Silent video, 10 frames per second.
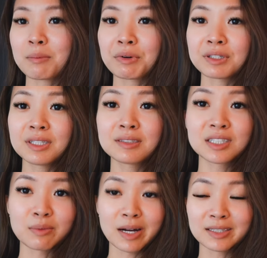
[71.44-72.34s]
I'm currently in
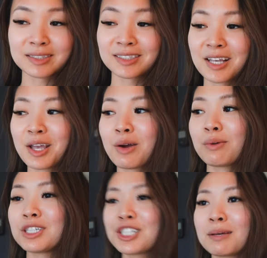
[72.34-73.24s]
sweats,
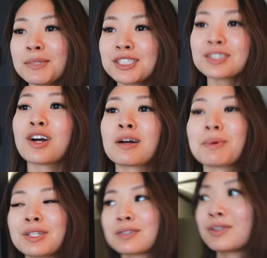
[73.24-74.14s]
which let me just talk
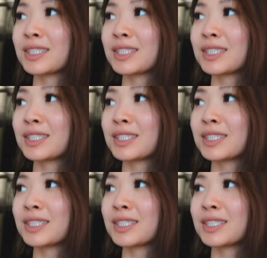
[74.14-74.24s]
about this for a